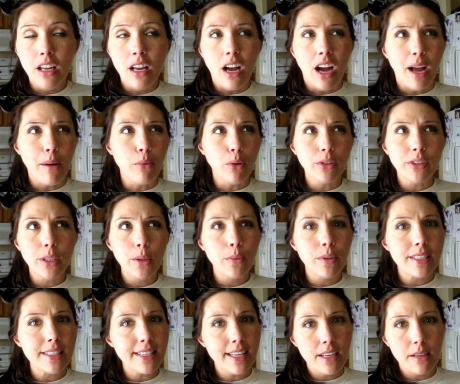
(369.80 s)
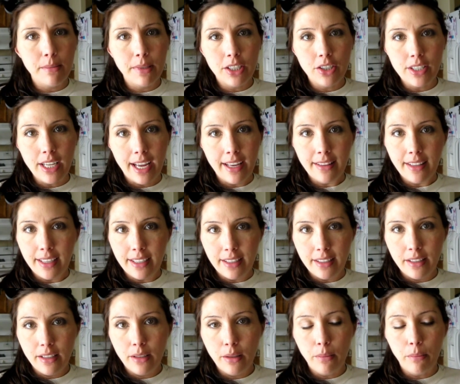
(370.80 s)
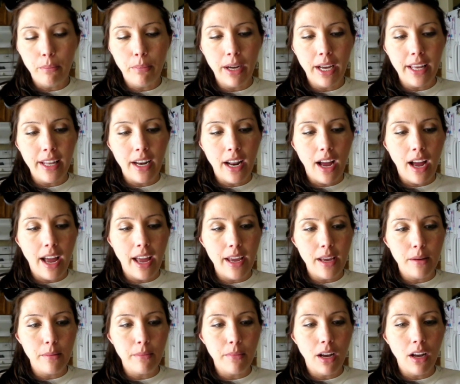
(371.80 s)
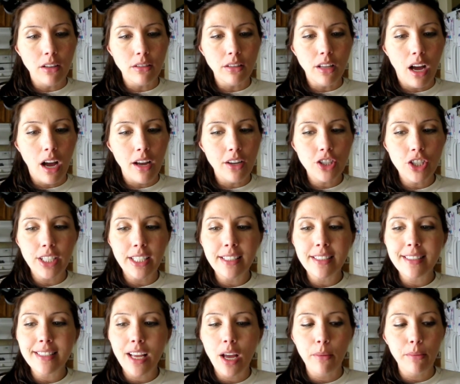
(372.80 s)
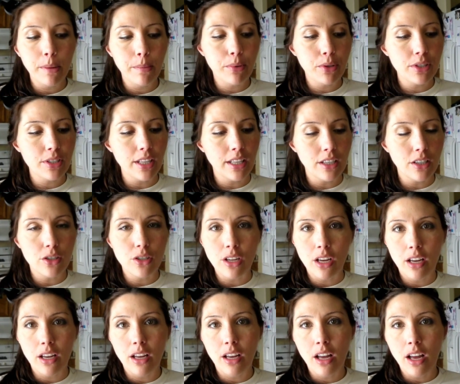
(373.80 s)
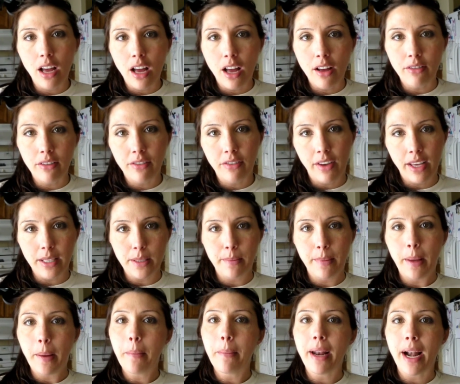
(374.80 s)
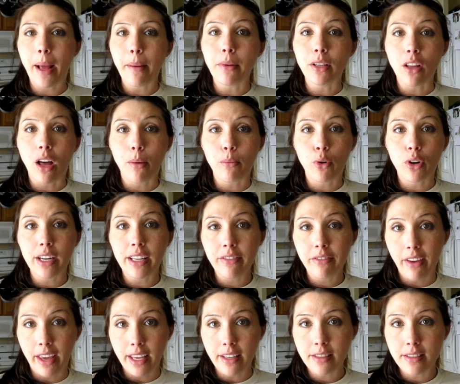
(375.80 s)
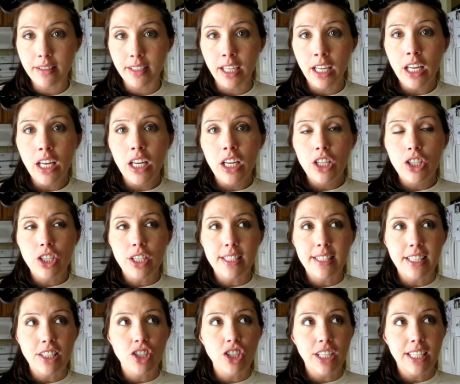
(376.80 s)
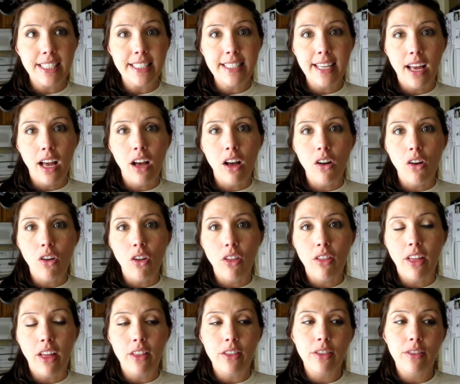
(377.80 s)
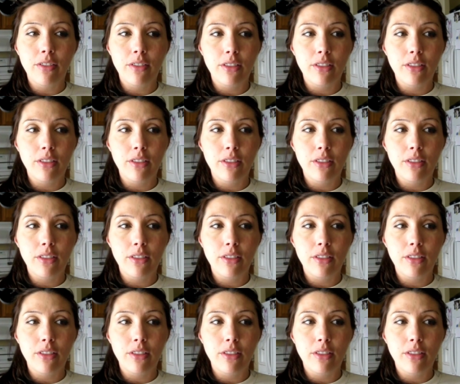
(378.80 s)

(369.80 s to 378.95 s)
I'm only 1 centimeter dilated, but I am a lot. She didn't tell me percentage of effacement, but I'm a lot more effaced. She said she can tell that